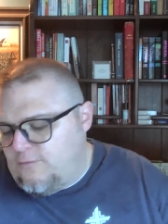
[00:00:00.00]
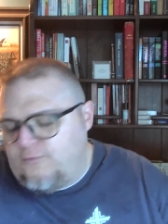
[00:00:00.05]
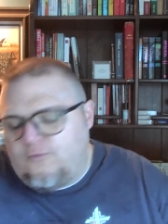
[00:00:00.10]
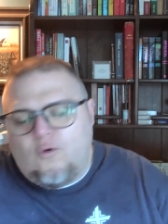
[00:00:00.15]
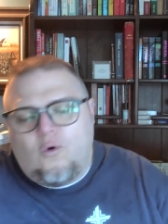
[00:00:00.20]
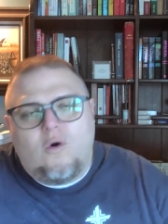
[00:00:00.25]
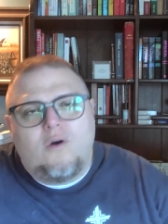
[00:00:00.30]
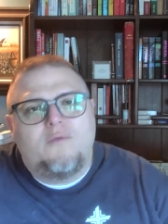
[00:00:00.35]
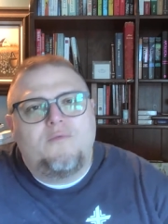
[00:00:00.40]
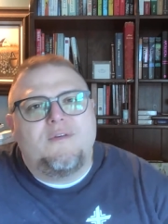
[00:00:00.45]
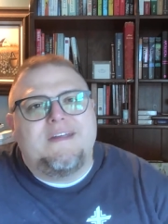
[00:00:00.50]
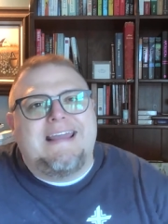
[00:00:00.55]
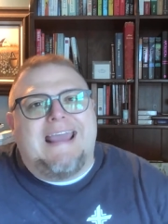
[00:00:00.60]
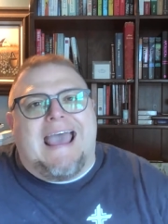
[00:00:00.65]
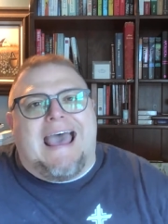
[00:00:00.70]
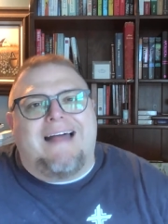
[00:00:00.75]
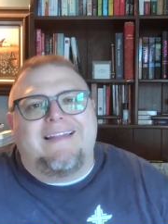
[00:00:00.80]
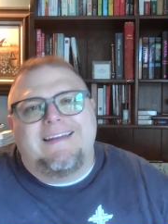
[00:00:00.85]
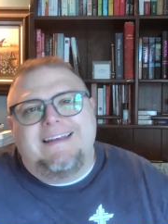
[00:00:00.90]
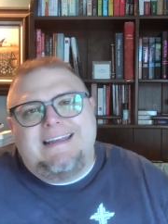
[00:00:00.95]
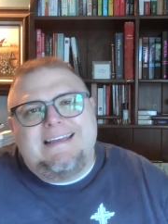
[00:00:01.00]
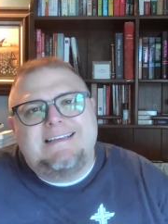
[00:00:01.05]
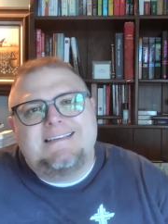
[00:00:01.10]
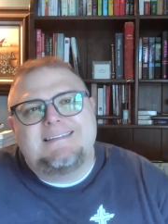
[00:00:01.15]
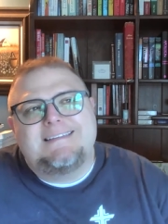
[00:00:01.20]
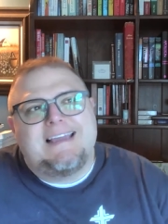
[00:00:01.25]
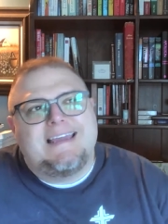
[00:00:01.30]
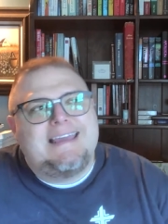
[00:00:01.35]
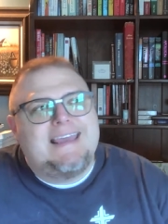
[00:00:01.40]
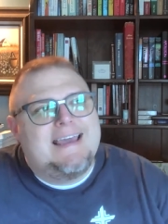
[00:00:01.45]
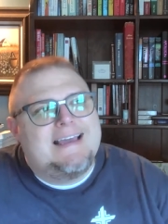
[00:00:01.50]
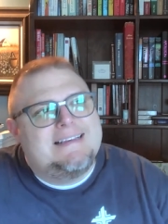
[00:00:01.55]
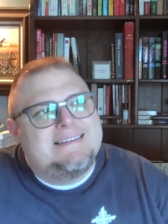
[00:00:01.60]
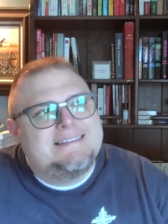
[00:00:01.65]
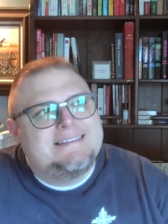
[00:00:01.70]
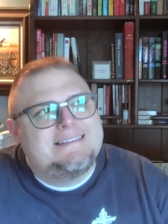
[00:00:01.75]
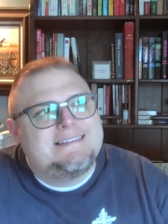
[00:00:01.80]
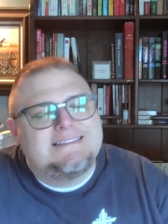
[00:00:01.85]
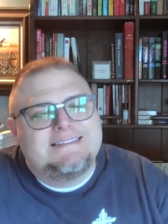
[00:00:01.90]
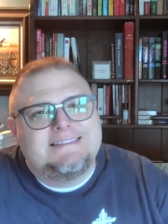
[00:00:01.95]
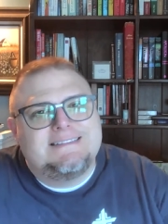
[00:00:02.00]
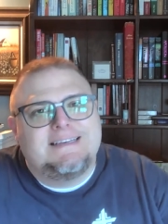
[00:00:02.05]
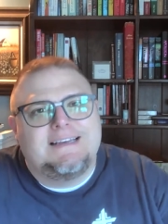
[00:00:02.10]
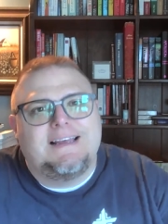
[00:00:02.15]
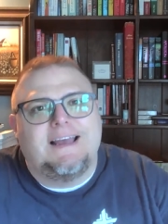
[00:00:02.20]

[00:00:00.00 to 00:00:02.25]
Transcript: four realities, I guess,